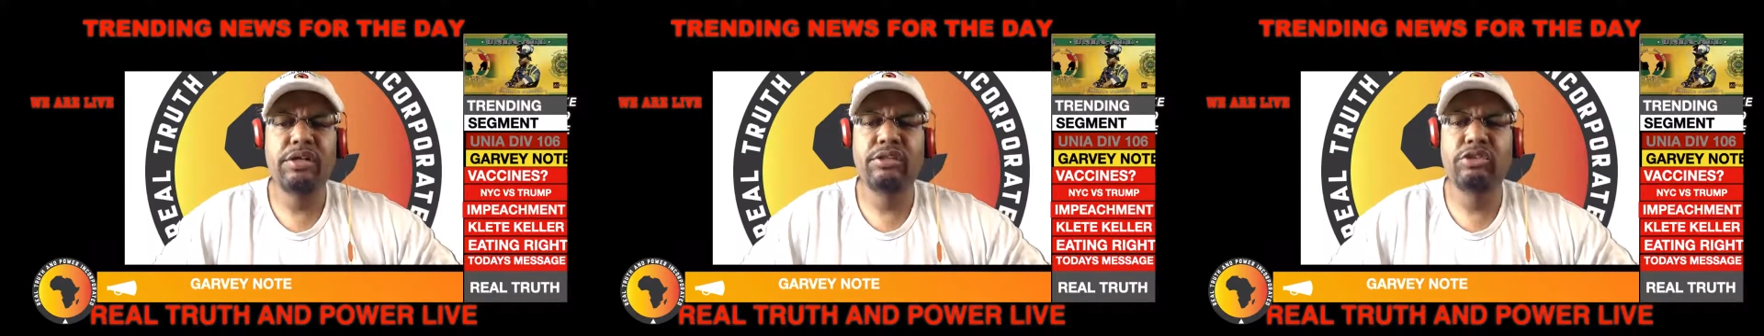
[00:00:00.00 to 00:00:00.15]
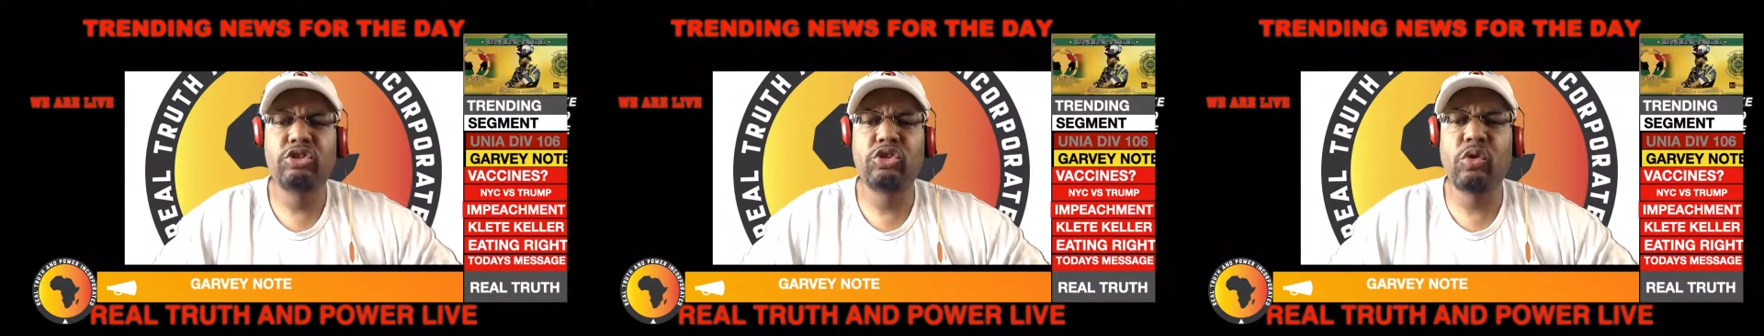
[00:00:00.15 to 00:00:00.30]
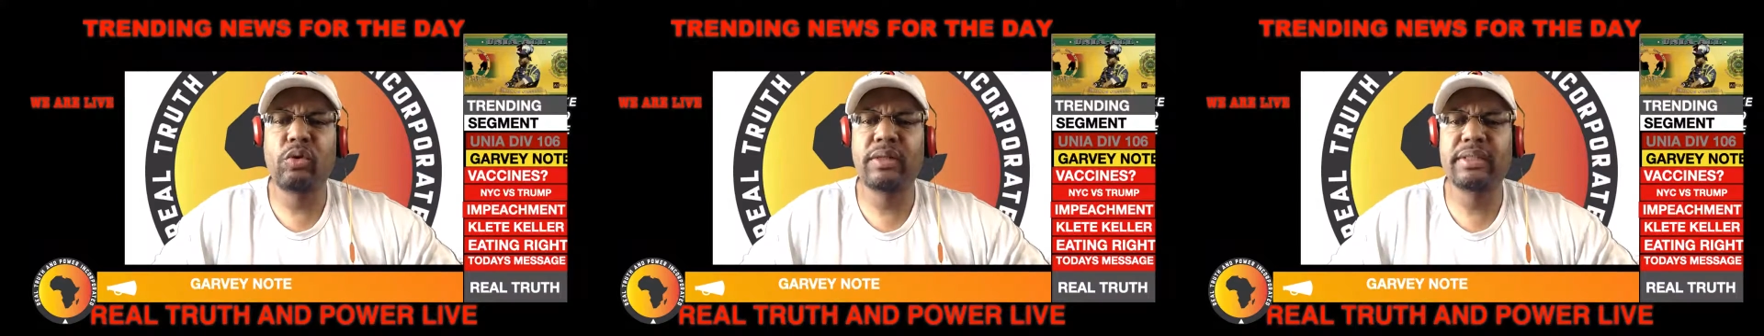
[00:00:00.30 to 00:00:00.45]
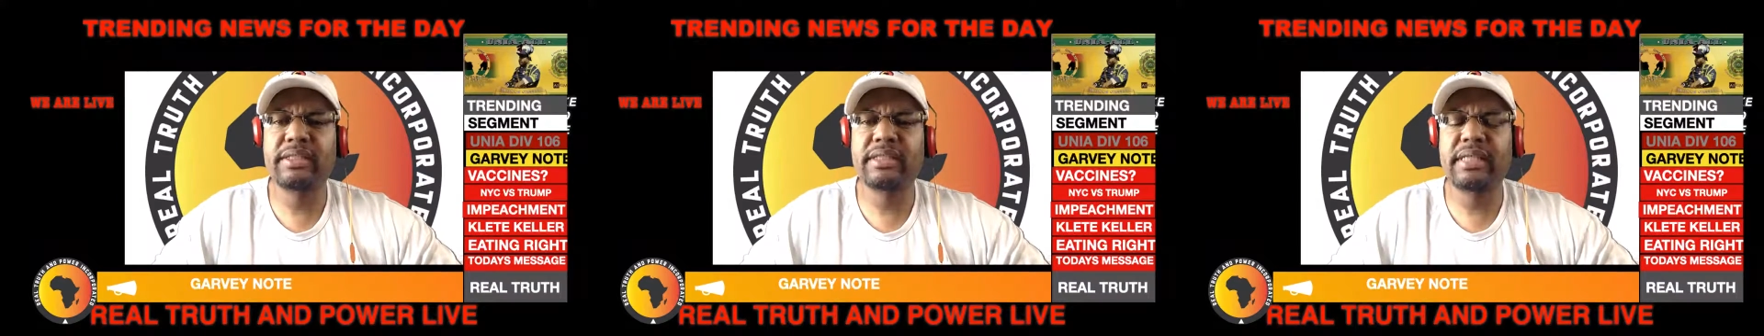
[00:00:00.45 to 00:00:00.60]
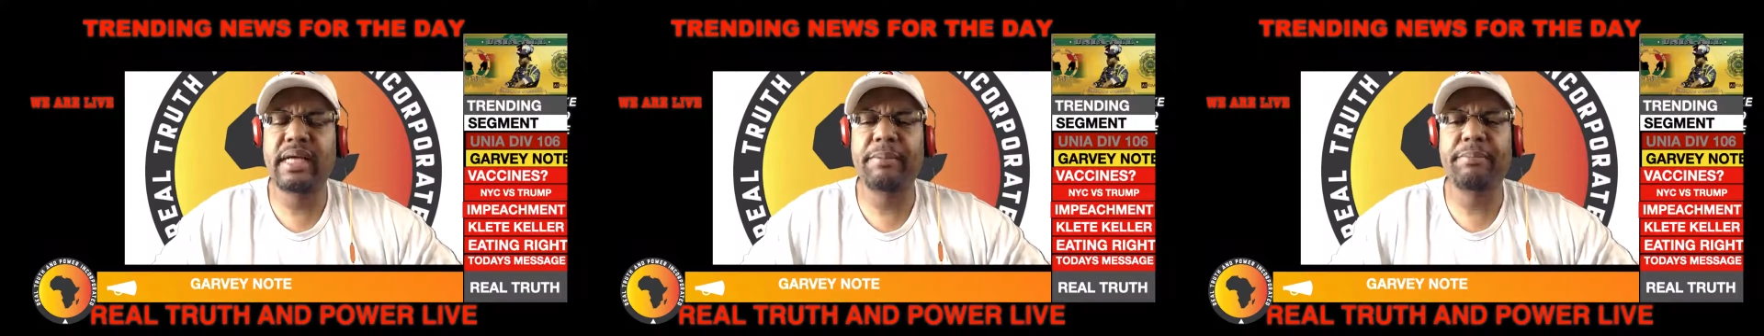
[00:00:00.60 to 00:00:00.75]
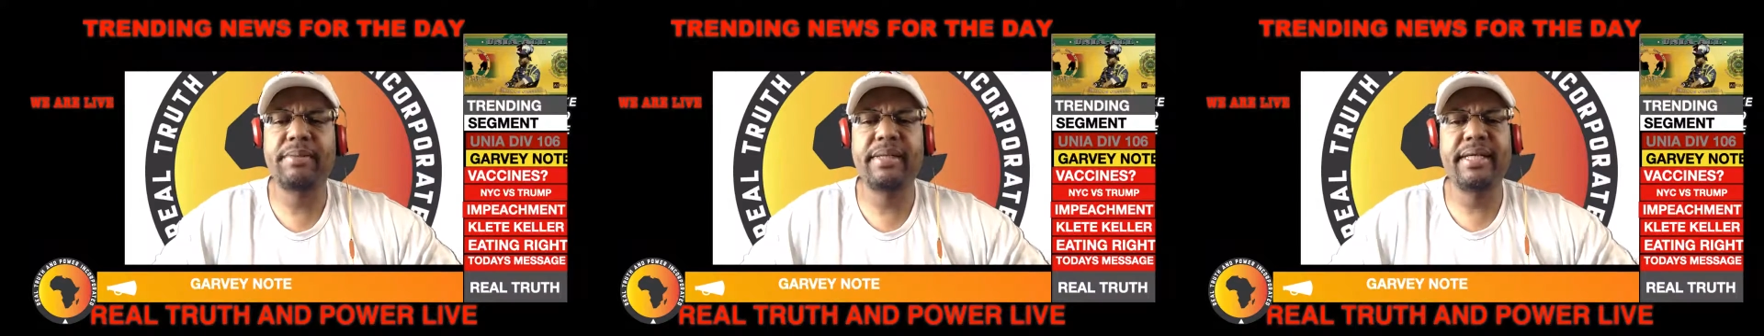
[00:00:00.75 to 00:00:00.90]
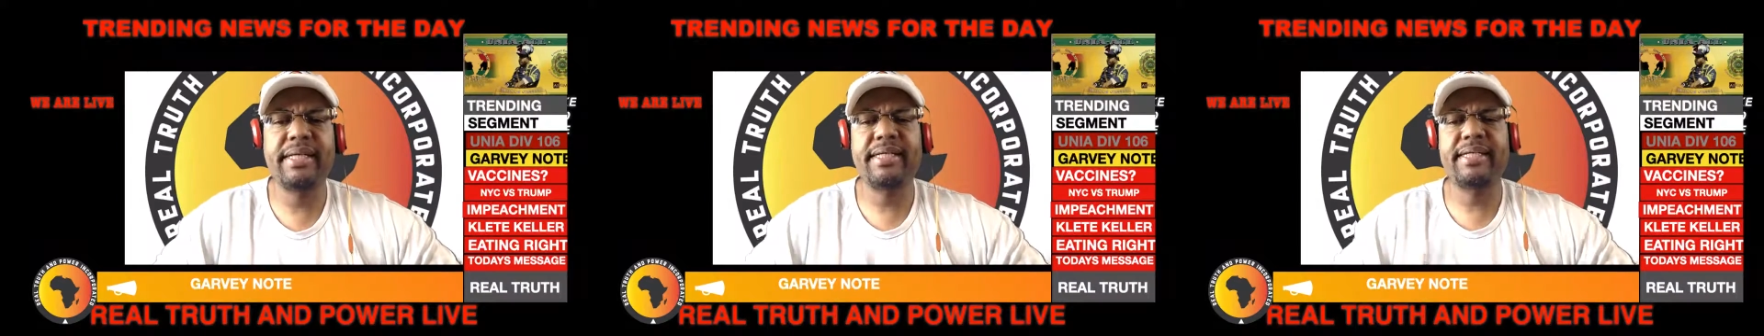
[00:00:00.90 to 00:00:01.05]
doing
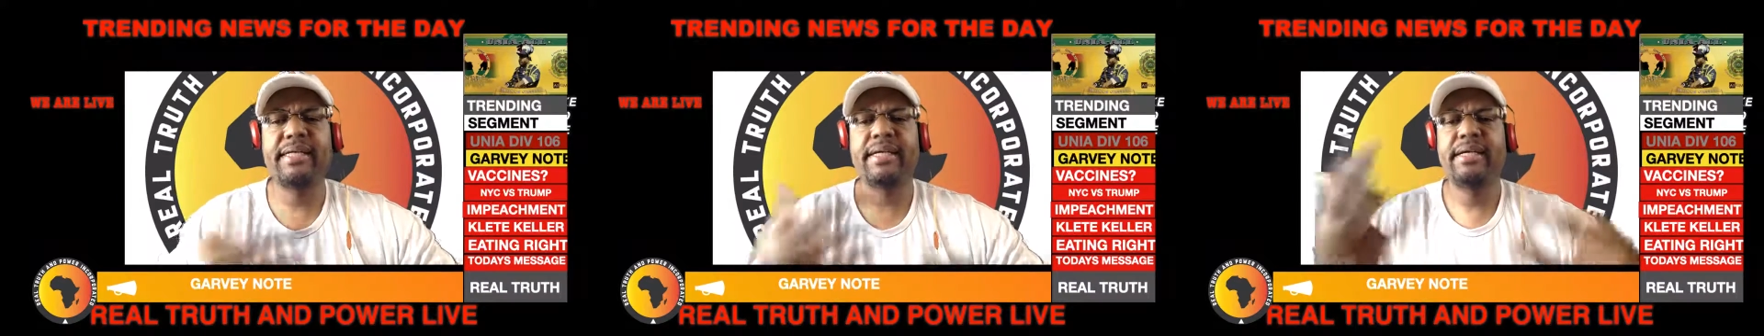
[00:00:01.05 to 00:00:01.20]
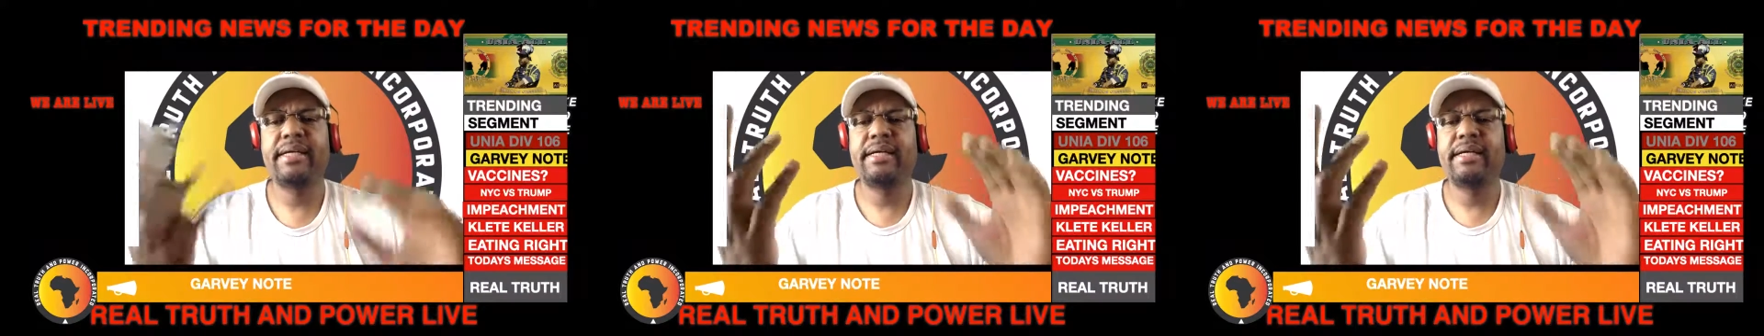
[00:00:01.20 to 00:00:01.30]
something,